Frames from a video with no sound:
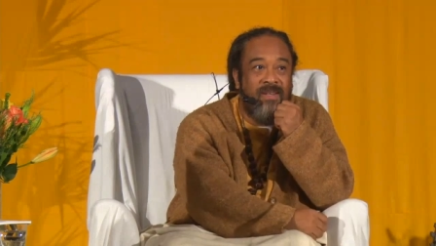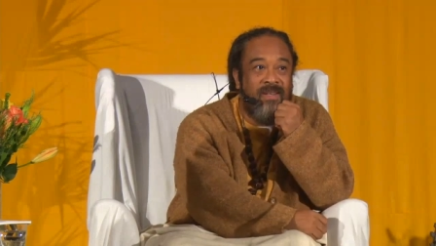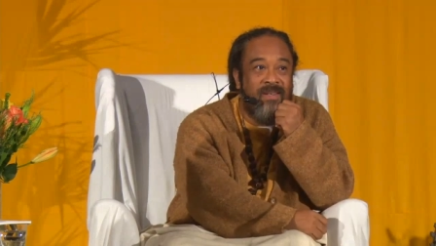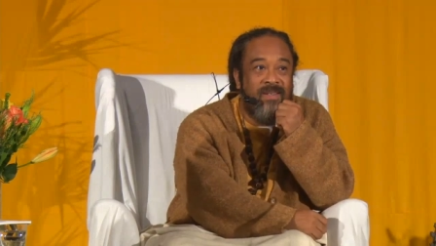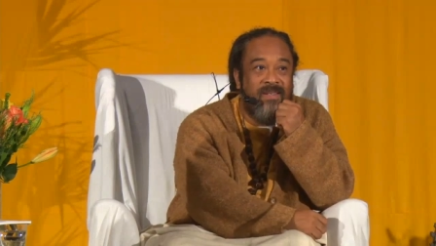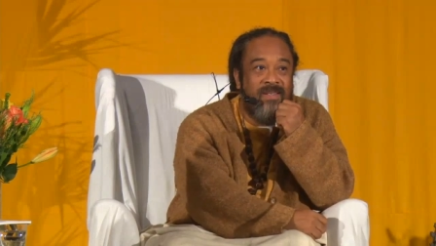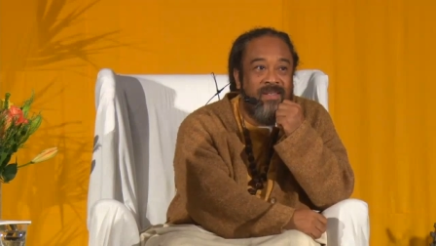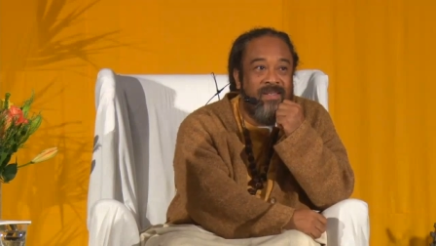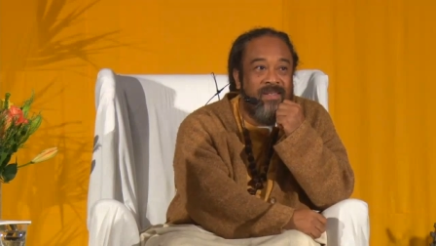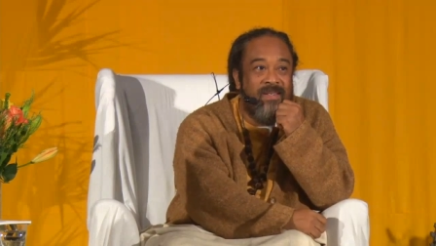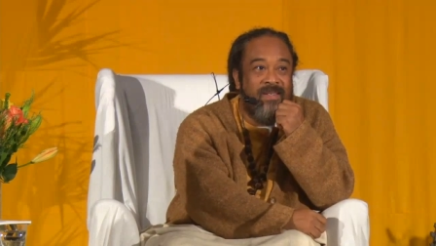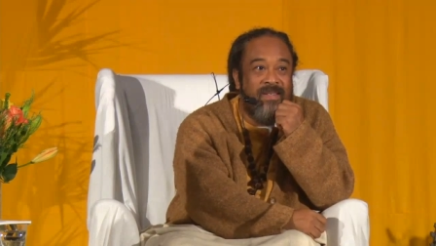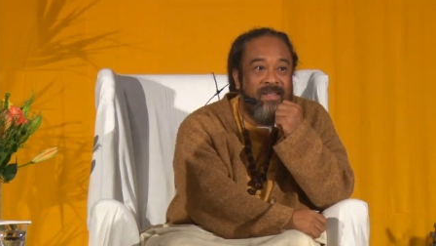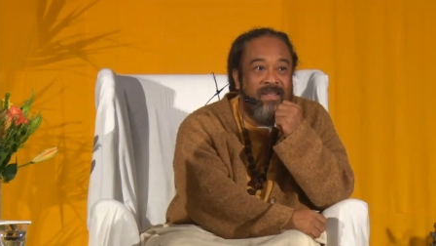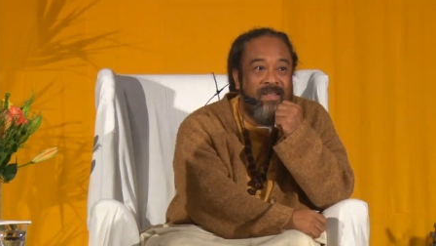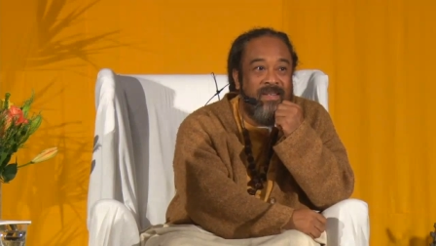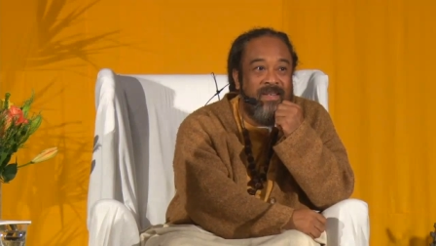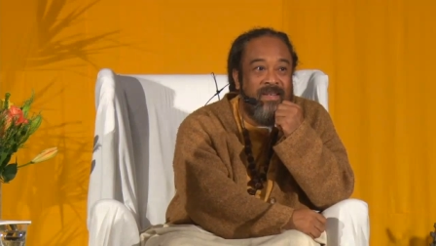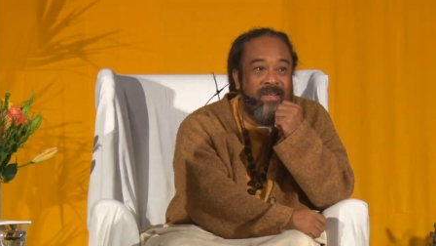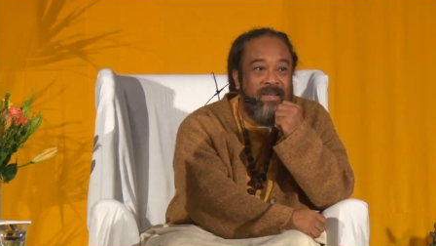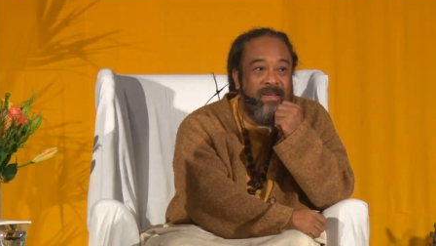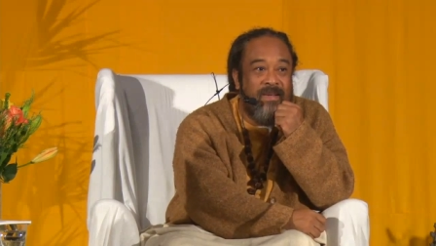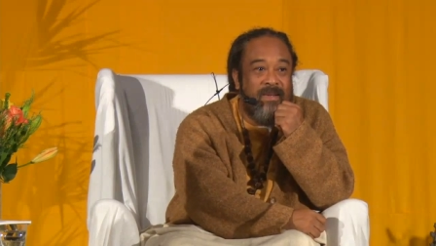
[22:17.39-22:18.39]
identity.
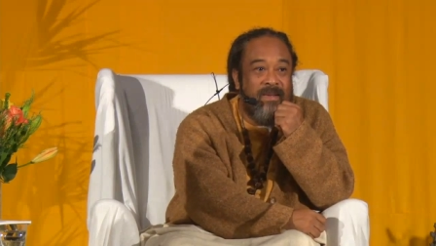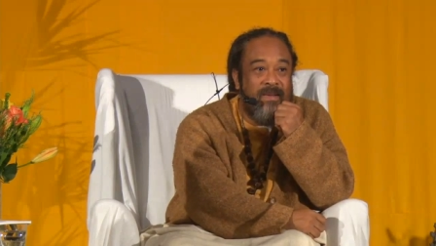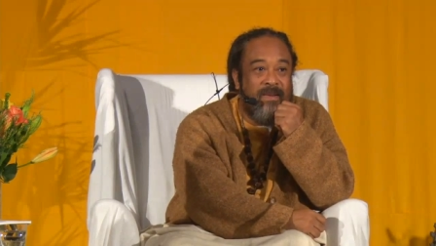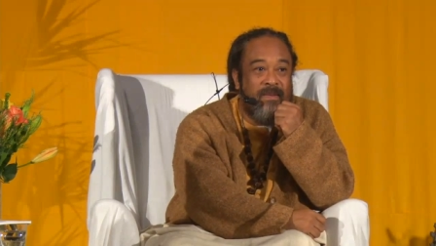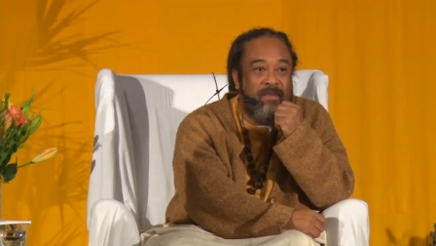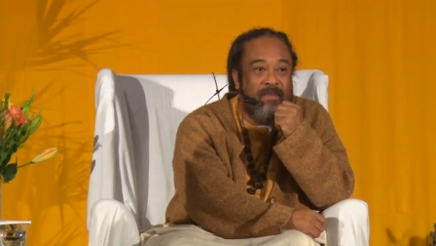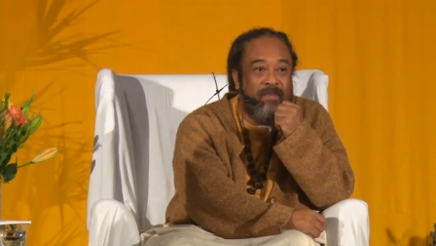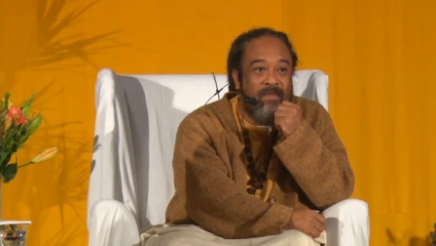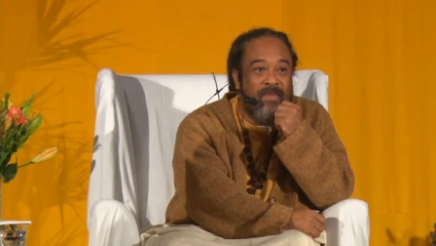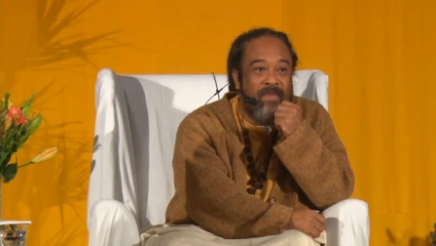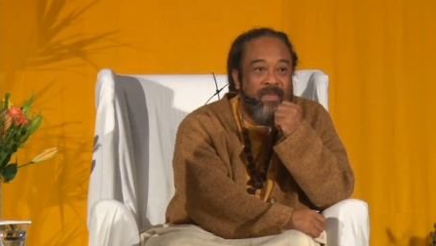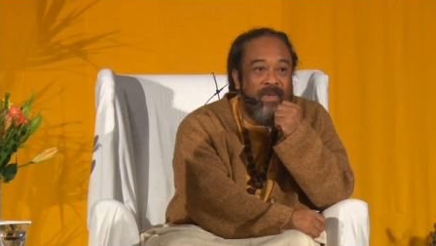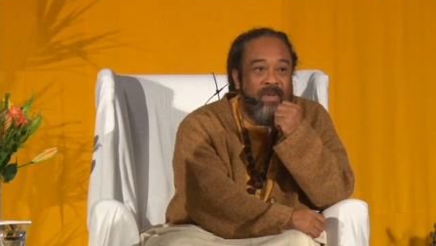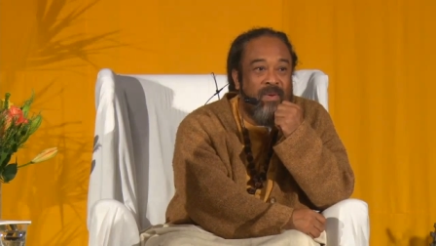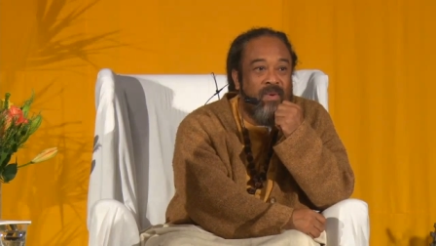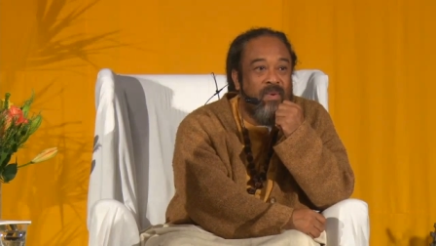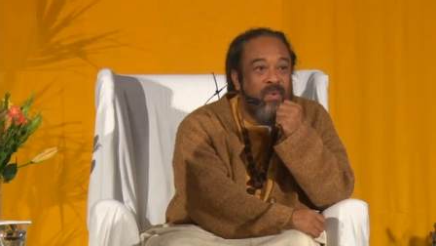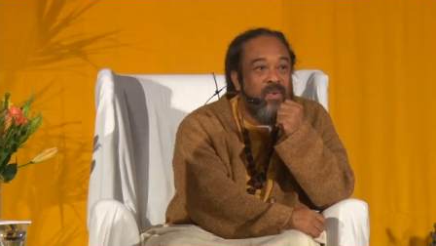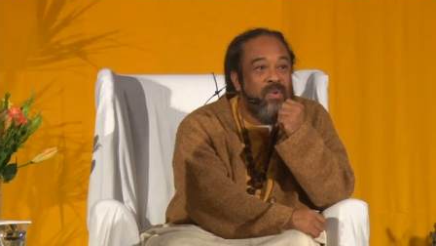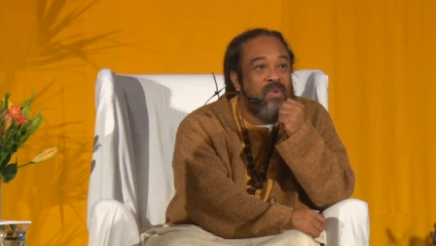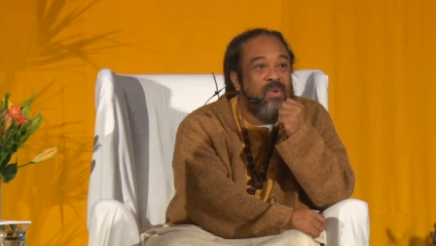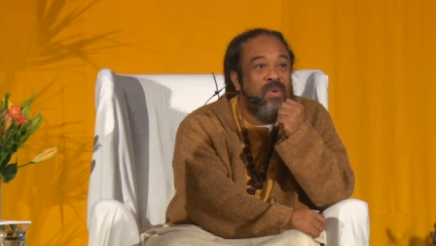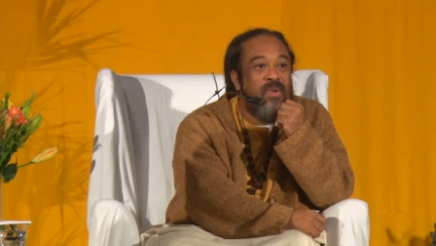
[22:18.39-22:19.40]
And
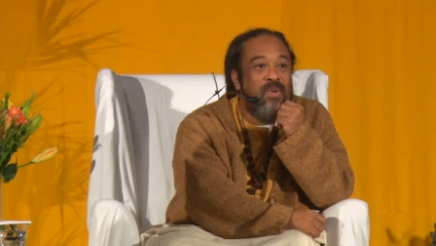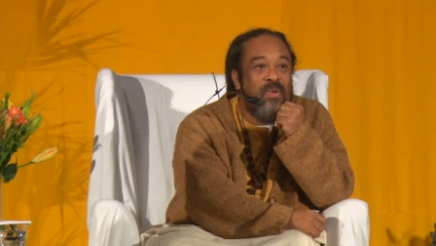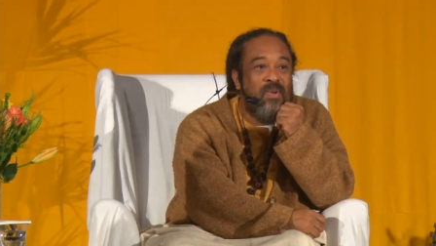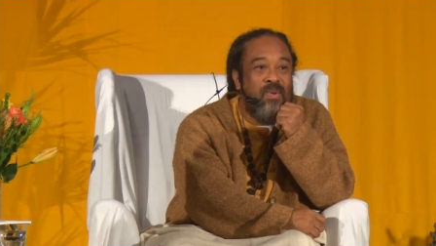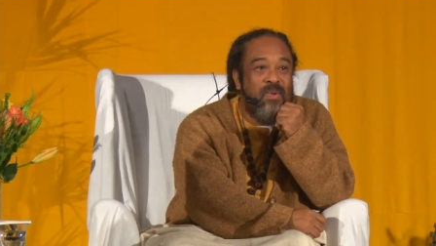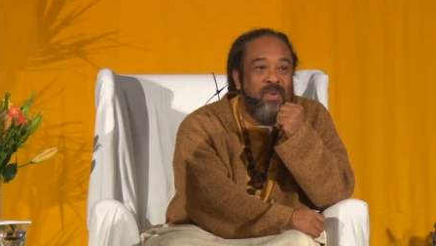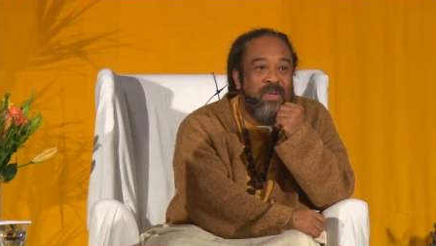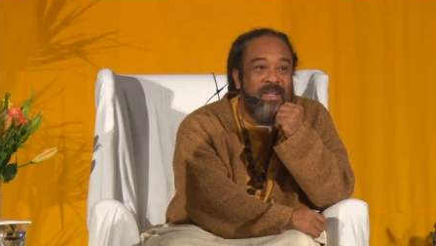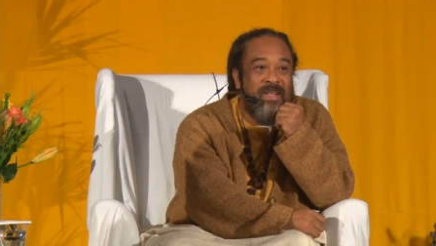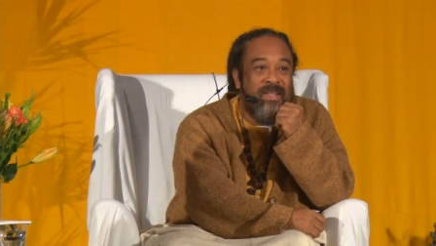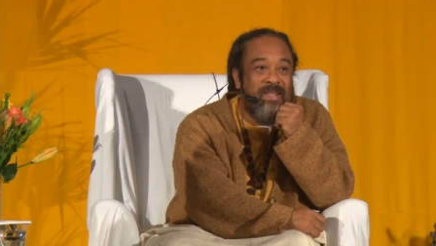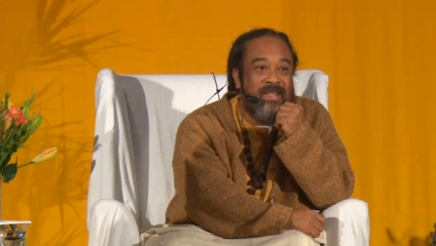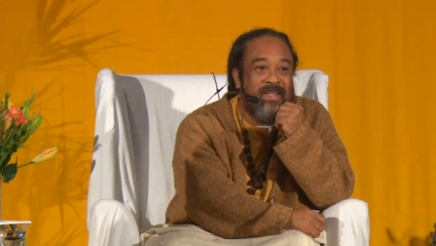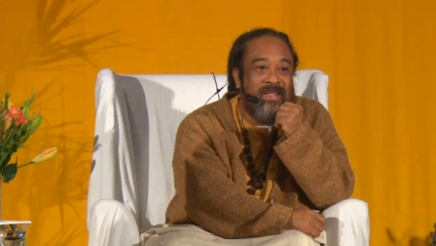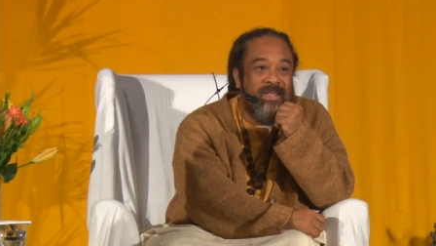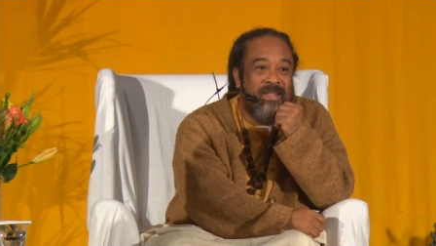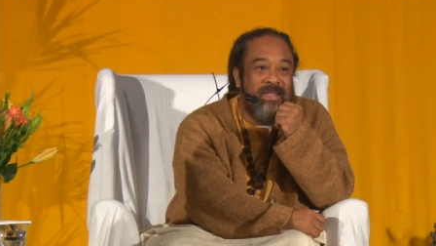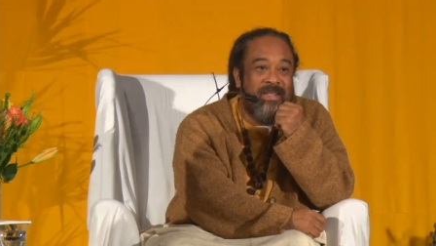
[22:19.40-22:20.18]
who is going to do it?